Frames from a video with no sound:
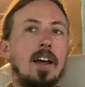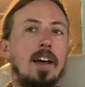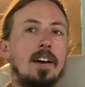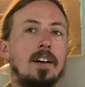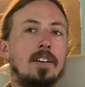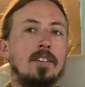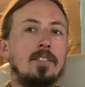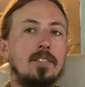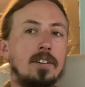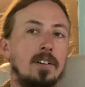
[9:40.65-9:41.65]
and
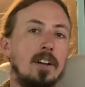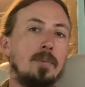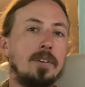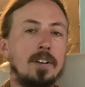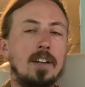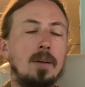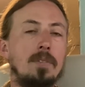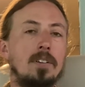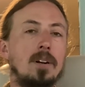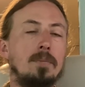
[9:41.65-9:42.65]
still able to keep
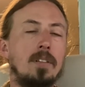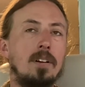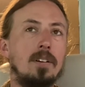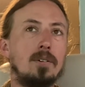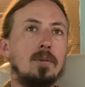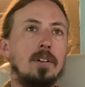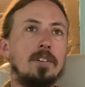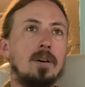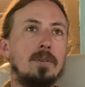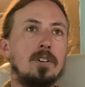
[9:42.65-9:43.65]
the coolant
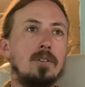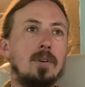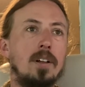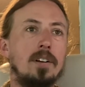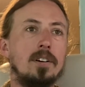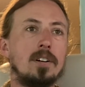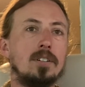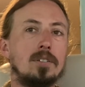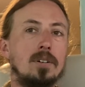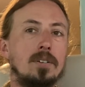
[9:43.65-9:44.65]
temperature well under
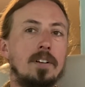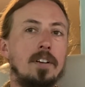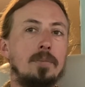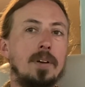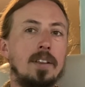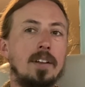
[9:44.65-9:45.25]
control tells me